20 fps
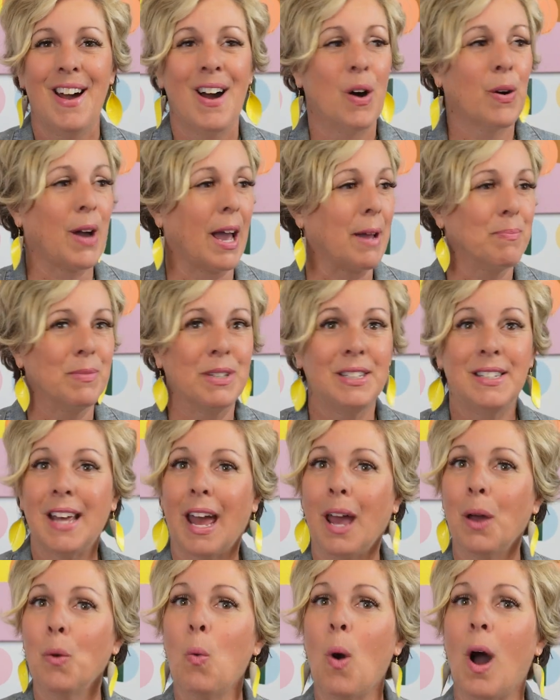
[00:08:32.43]
Okay,
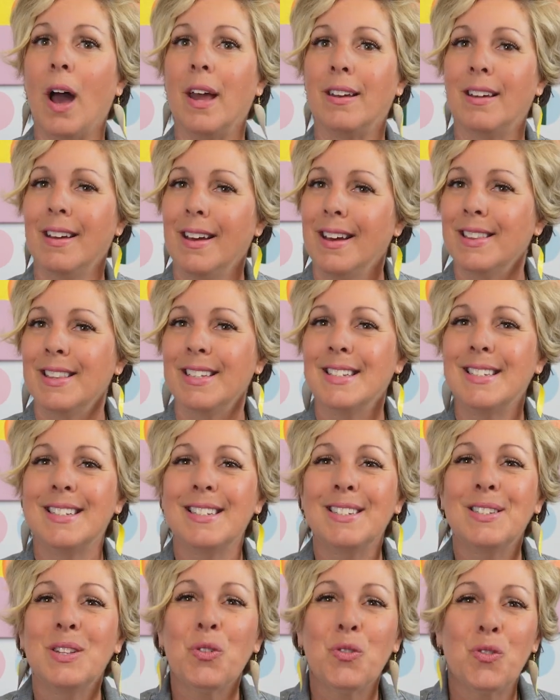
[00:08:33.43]
day 1. This
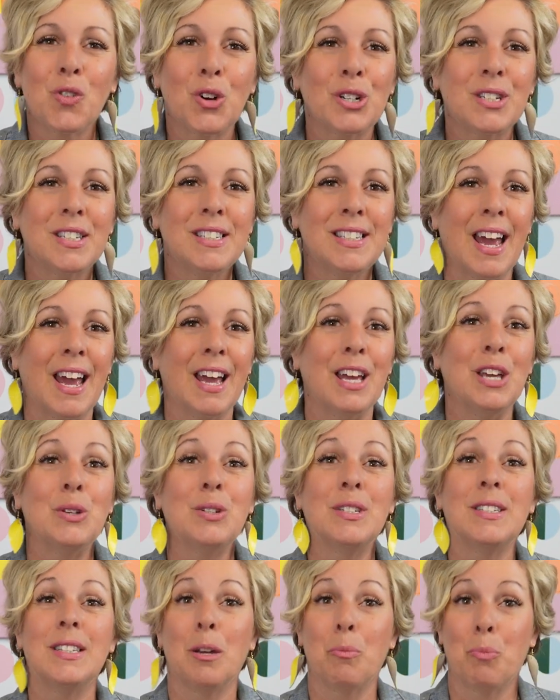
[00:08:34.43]
is the first day you
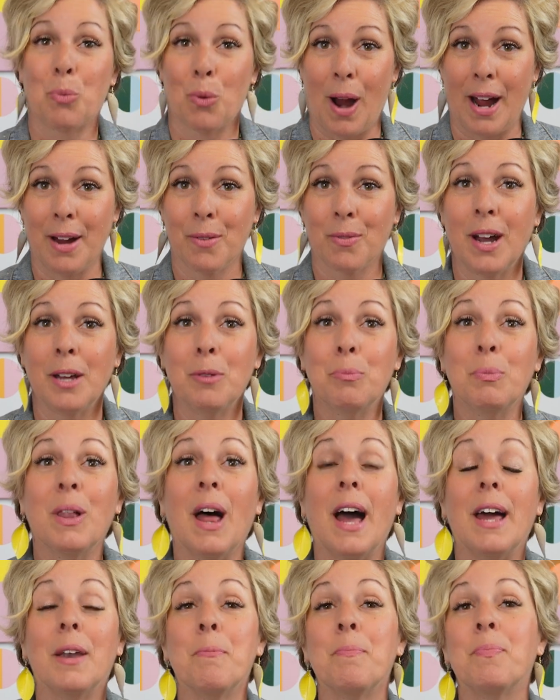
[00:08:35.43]
see bright red
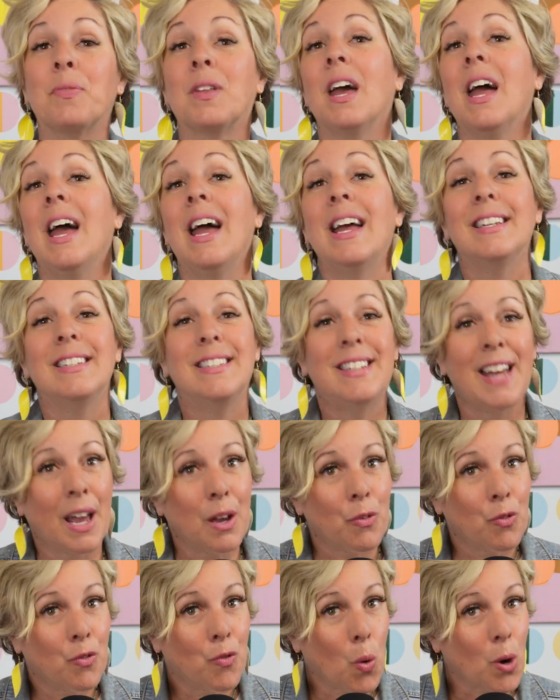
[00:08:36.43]
blood.
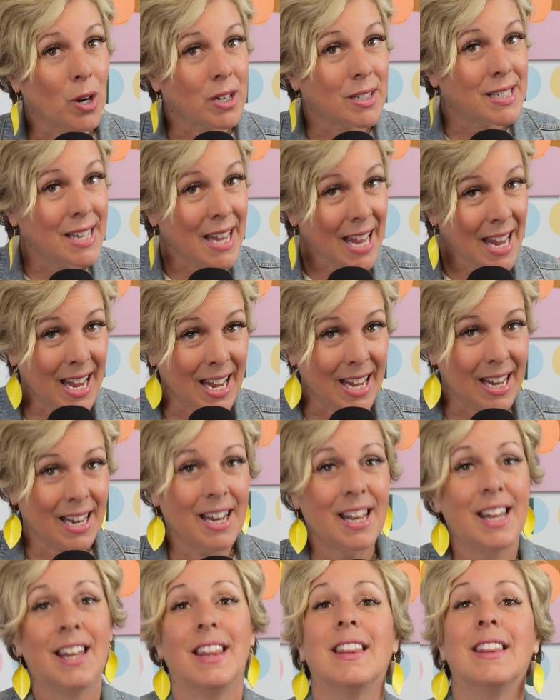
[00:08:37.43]
Day
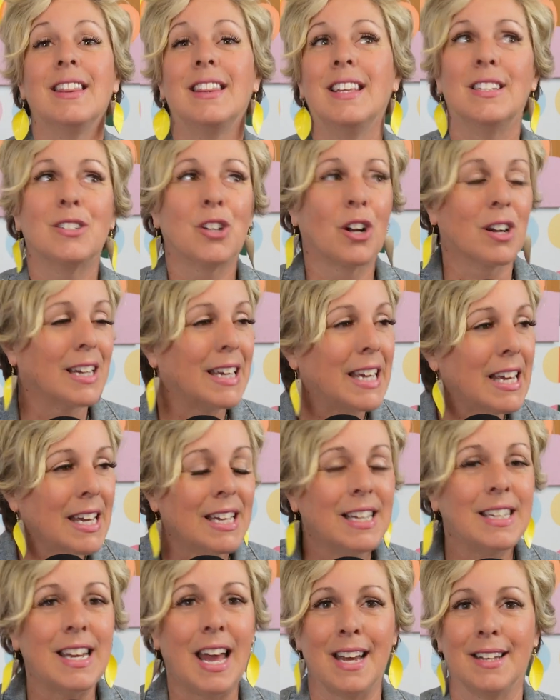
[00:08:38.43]
14, these are
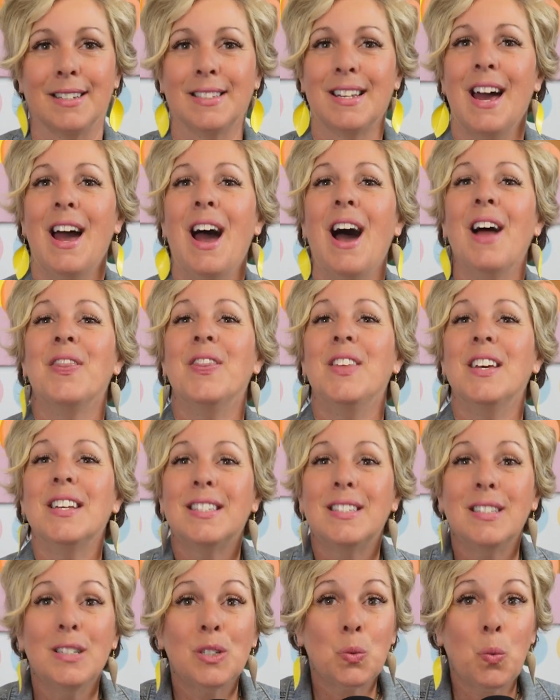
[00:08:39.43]
key days.
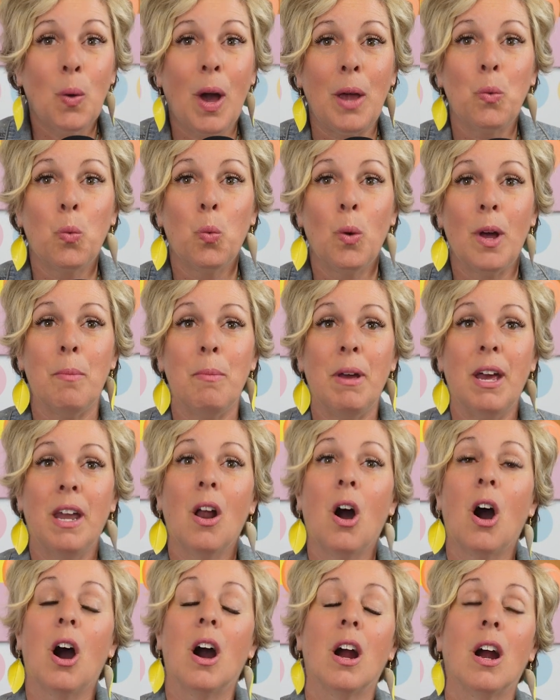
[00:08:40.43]
This is when women
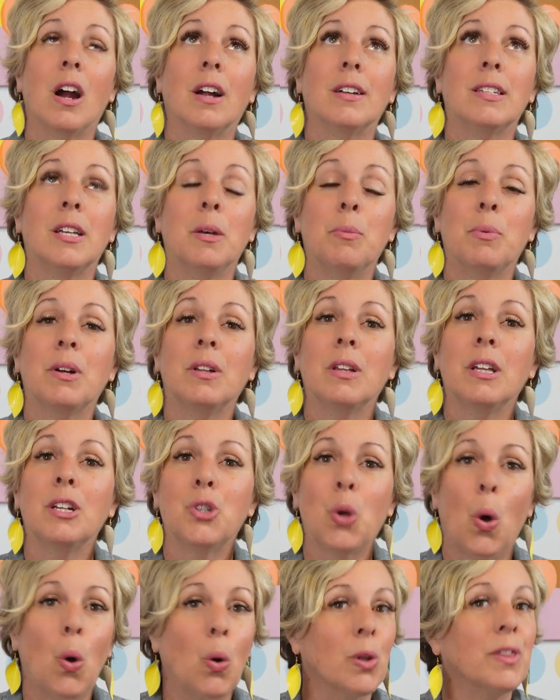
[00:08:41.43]
are typically
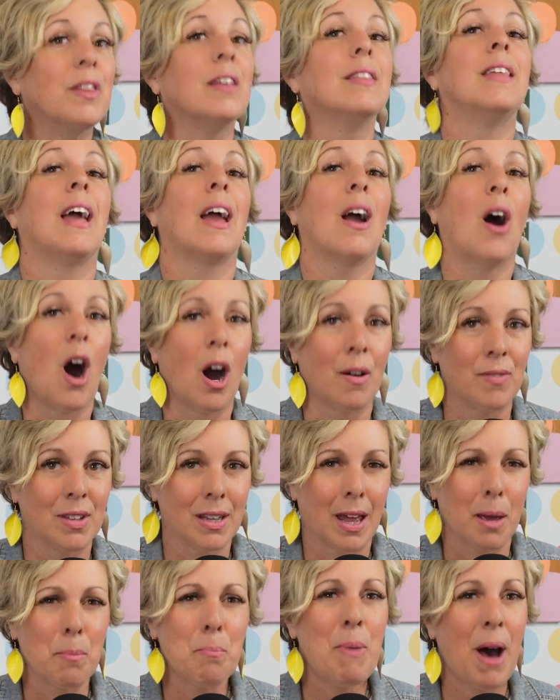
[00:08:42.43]
told that they
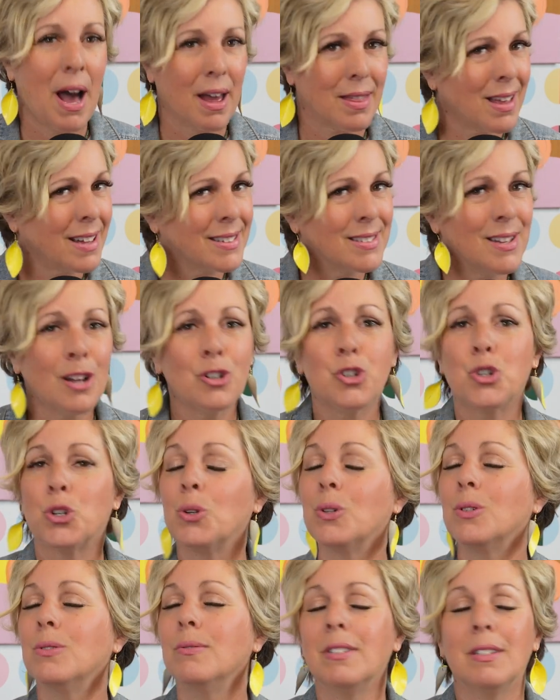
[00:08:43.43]
ovulate, but that's not
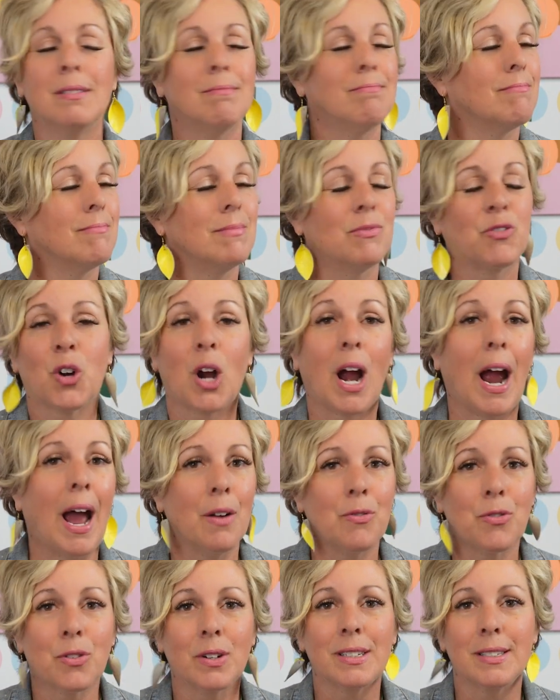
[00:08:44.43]
true for
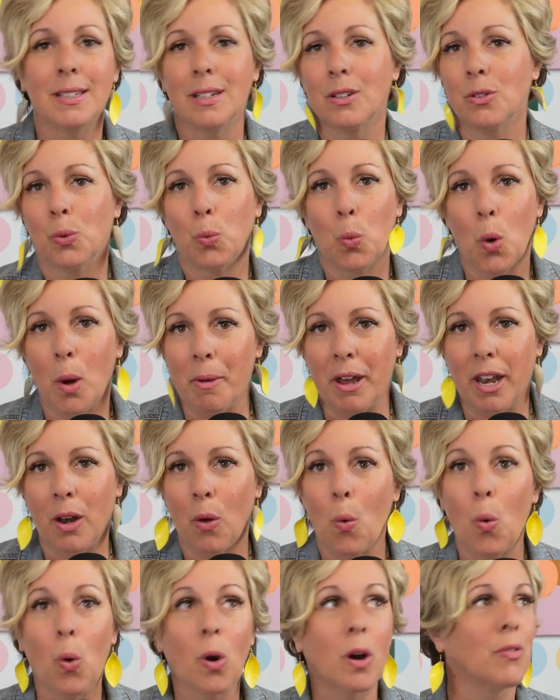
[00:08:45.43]
every single woman
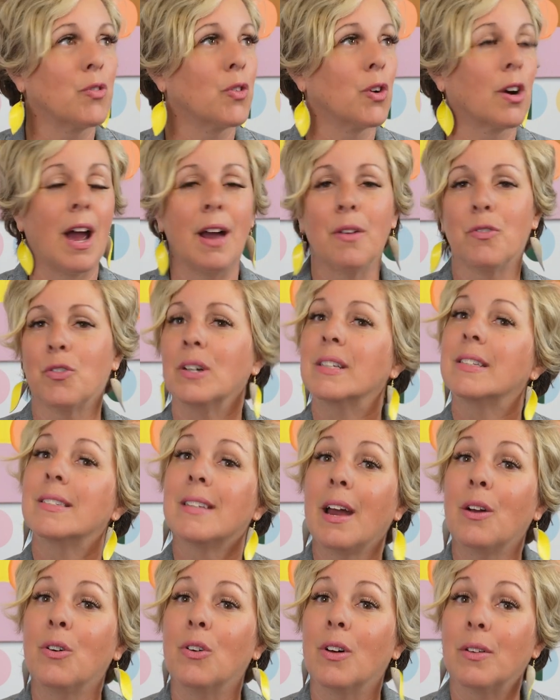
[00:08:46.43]
or for every
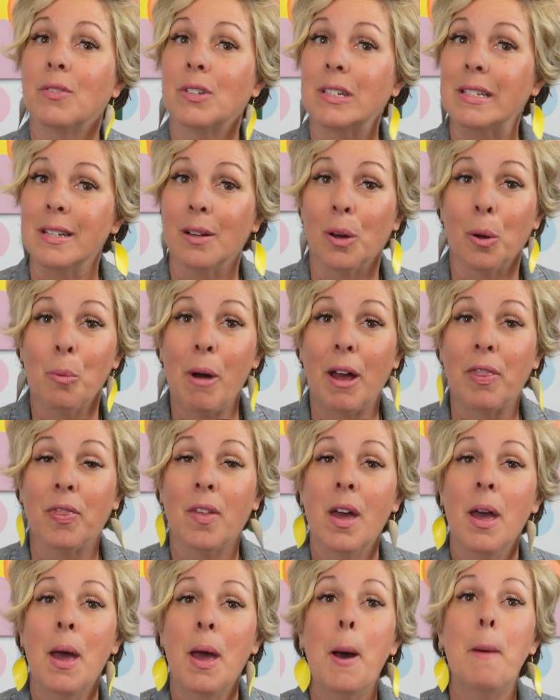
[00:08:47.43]
cycle, every single month.
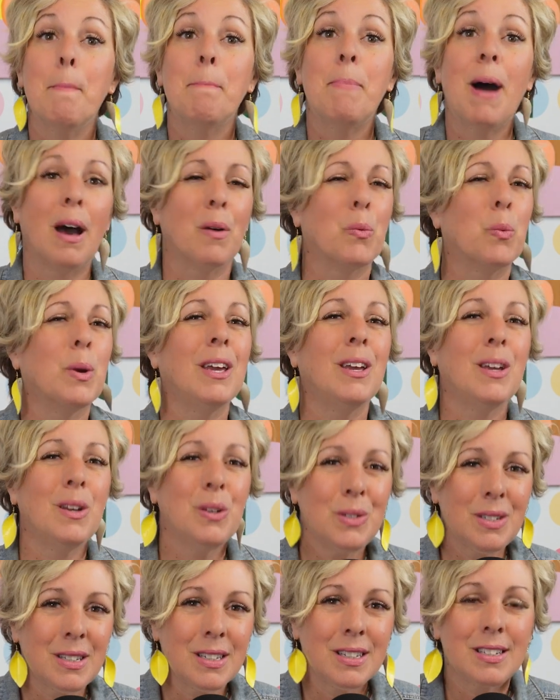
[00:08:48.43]
But we
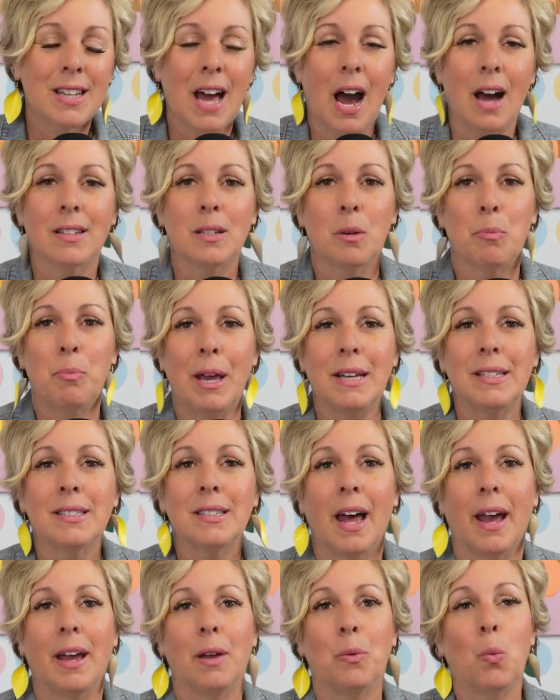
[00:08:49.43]
use this as a
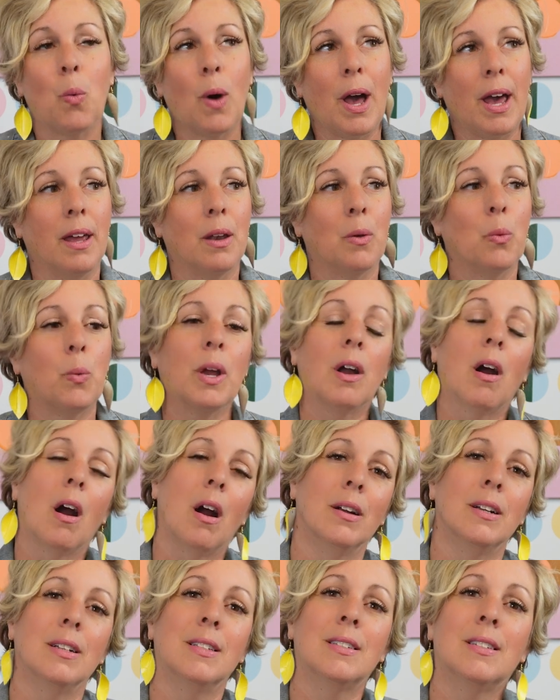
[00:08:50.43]
baseline when we
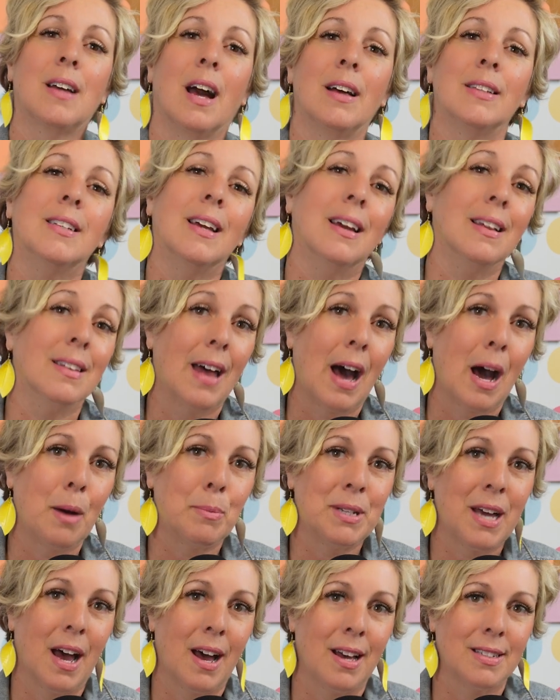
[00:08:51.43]
are discussing
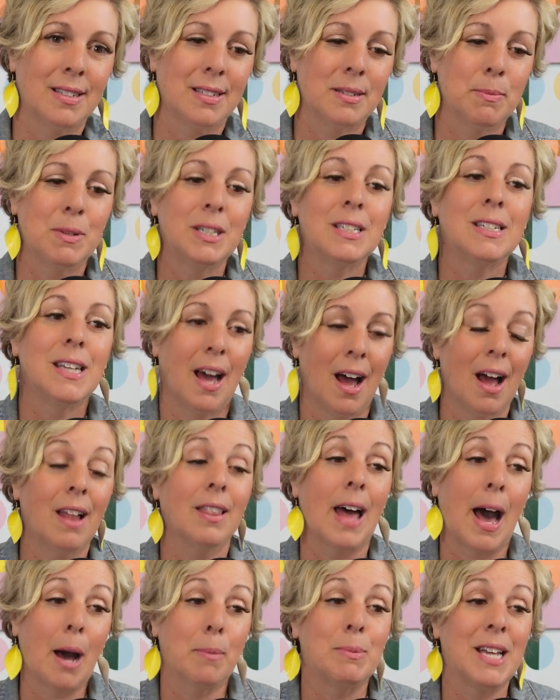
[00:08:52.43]
lab tests
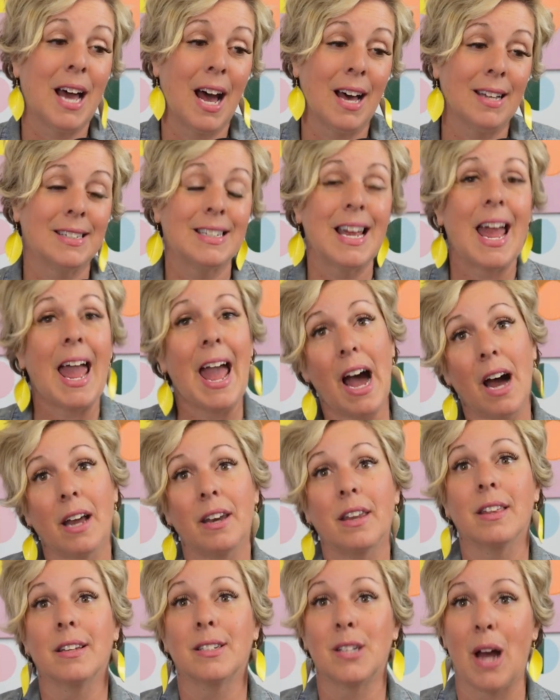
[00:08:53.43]

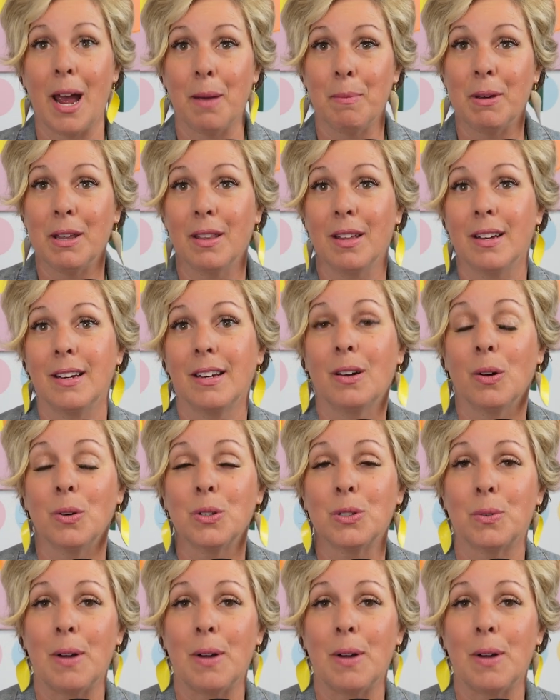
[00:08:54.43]
and the timing that goes